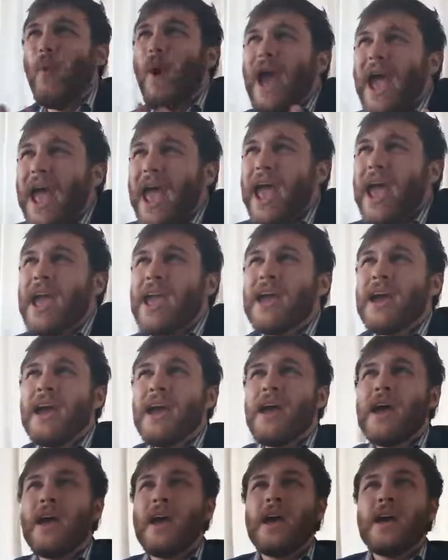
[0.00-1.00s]
way.
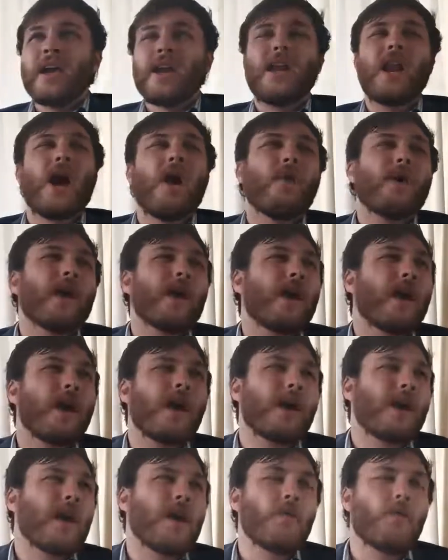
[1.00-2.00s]
You know,
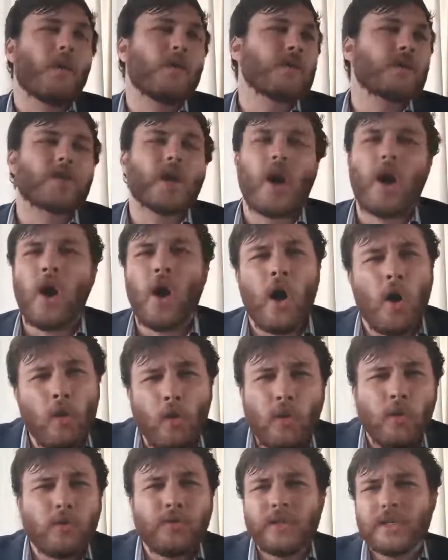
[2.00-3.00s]
uh, he wants to
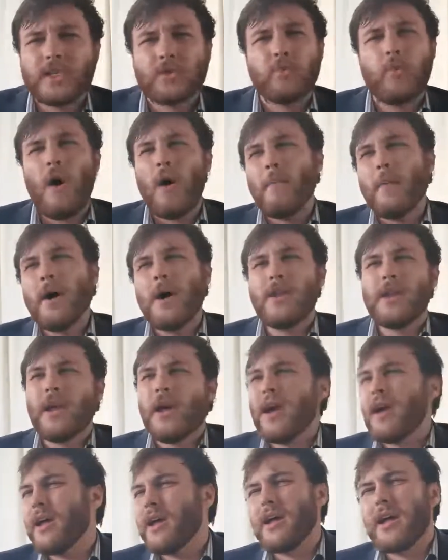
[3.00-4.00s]
hold this woman.
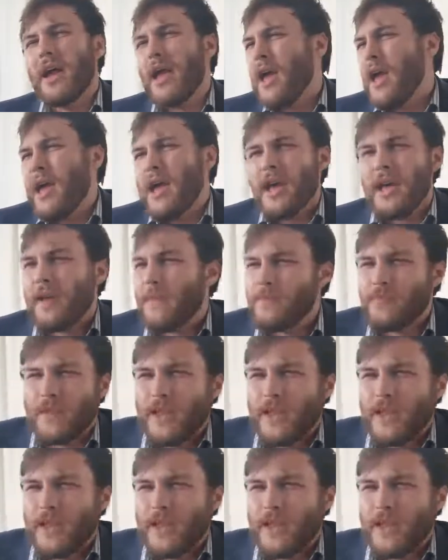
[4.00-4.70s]
Uh,